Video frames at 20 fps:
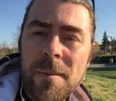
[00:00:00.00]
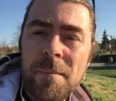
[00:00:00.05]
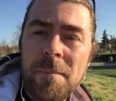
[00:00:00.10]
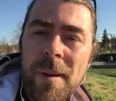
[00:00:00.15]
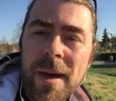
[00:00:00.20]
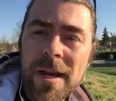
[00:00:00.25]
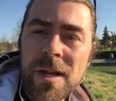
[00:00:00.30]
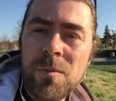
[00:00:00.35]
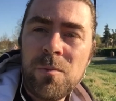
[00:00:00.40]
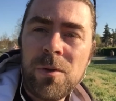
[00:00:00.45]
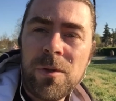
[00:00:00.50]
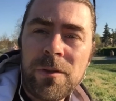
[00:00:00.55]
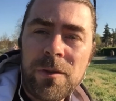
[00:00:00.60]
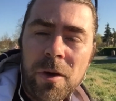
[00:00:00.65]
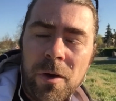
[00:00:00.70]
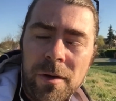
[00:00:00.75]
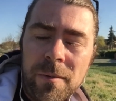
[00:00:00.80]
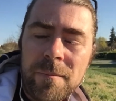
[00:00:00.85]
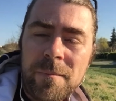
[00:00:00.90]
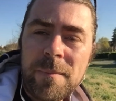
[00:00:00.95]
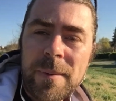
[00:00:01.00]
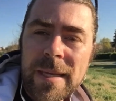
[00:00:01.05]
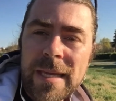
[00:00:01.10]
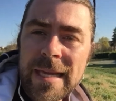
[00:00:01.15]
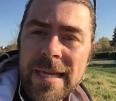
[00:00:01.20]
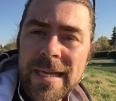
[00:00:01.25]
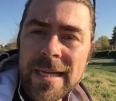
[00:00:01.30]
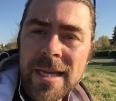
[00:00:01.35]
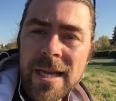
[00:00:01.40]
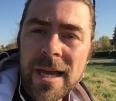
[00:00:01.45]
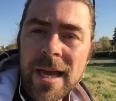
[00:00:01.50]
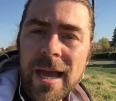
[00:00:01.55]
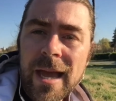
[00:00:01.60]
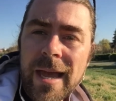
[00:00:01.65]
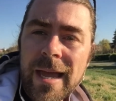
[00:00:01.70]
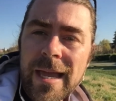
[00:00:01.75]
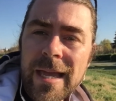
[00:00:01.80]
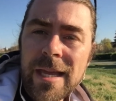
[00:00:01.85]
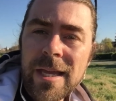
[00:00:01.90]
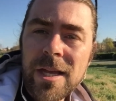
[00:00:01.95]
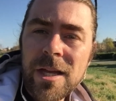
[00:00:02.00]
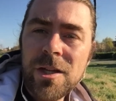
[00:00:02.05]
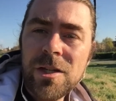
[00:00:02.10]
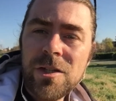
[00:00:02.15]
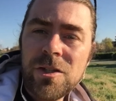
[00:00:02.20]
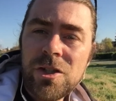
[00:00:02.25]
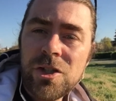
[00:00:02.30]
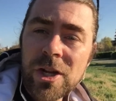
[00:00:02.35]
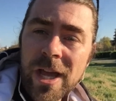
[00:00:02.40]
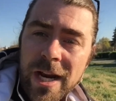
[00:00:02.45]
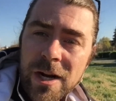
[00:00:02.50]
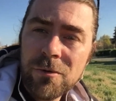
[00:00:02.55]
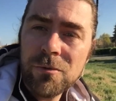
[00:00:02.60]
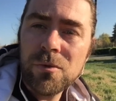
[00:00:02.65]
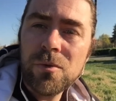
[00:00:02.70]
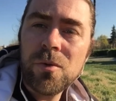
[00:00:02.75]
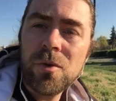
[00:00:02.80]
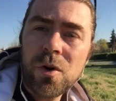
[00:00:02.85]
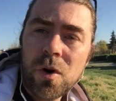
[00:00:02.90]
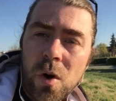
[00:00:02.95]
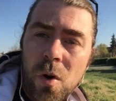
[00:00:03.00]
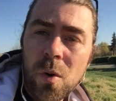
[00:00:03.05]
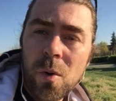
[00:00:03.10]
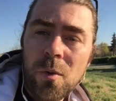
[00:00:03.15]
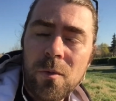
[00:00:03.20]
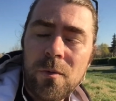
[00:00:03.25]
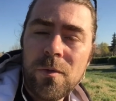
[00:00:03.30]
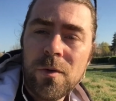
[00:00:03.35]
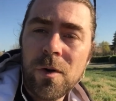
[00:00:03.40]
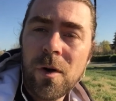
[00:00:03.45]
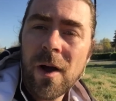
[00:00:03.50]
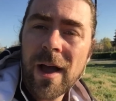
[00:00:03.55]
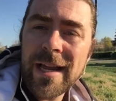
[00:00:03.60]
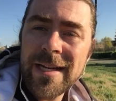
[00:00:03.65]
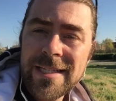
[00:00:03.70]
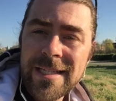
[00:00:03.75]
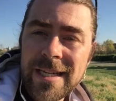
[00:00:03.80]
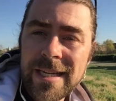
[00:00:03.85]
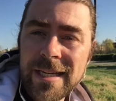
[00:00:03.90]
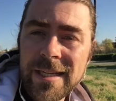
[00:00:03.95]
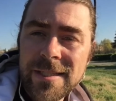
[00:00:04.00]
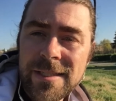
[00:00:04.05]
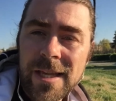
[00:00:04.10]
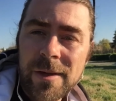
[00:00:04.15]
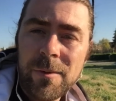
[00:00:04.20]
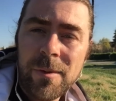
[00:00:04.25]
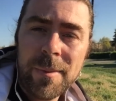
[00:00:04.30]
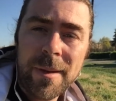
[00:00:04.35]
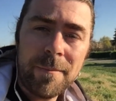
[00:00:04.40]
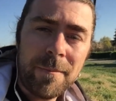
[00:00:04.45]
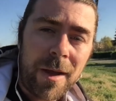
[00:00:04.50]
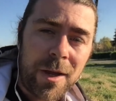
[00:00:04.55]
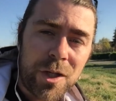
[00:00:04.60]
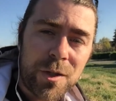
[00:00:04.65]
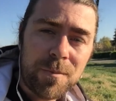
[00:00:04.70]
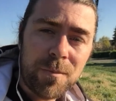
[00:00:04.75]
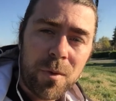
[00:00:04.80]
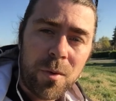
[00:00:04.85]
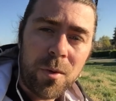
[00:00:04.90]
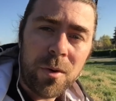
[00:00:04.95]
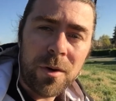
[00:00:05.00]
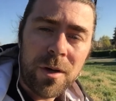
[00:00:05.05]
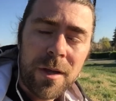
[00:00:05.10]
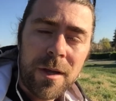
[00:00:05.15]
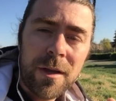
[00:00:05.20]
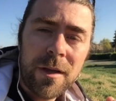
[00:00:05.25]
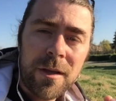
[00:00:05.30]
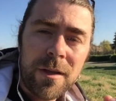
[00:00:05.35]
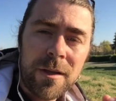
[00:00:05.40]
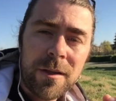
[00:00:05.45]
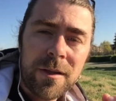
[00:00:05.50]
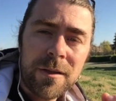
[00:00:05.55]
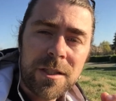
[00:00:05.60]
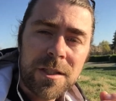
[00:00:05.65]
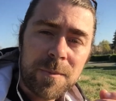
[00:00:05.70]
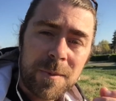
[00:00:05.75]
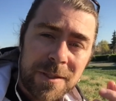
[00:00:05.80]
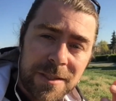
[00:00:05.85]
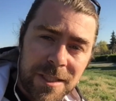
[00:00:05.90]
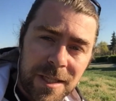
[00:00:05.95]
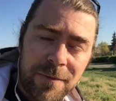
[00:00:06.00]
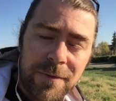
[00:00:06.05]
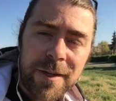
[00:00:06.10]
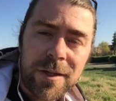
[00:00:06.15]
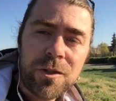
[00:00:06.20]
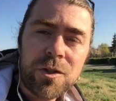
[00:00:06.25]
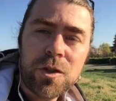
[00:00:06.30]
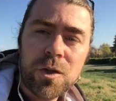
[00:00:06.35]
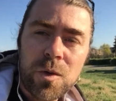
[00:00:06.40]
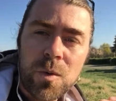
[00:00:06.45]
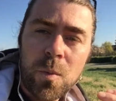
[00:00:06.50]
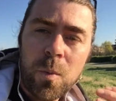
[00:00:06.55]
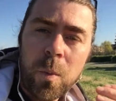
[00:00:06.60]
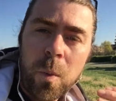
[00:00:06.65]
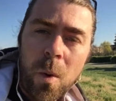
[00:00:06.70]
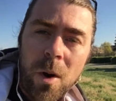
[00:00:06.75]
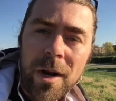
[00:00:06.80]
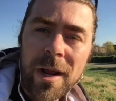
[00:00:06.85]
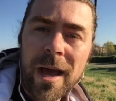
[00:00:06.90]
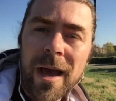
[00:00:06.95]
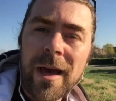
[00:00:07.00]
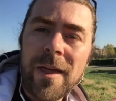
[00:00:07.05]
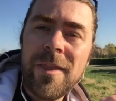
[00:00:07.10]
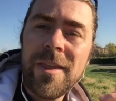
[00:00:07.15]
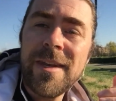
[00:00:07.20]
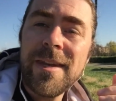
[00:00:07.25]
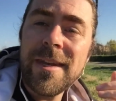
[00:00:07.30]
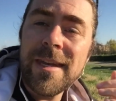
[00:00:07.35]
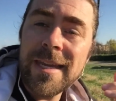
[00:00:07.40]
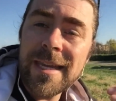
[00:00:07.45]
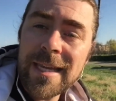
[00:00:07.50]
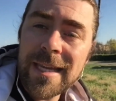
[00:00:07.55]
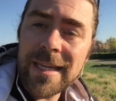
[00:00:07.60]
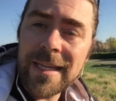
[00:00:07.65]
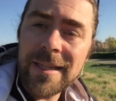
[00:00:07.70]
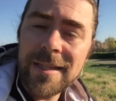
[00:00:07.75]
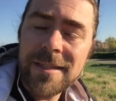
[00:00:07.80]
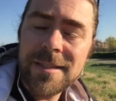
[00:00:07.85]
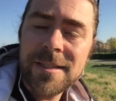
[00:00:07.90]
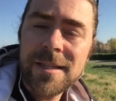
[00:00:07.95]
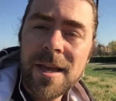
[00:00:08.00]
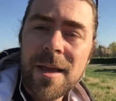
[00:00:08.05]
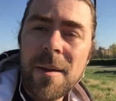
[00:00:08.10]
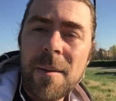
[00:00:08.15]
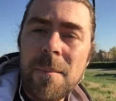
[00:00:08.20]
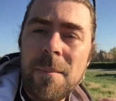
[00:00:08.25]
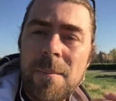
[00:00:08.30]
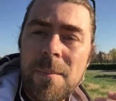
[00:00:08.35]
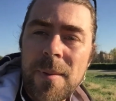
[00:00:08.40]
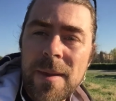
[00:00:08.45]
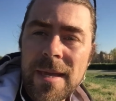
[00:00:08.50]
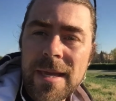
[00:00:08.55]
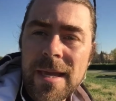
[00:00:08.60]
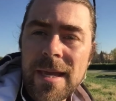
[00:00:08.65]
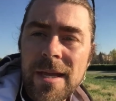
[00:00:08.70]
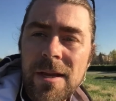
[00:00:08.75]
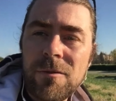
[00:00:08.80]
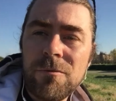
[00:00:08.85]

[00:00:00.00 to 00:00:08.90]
but it will not be a general call for ideas. It will be much more specific to what are the needs being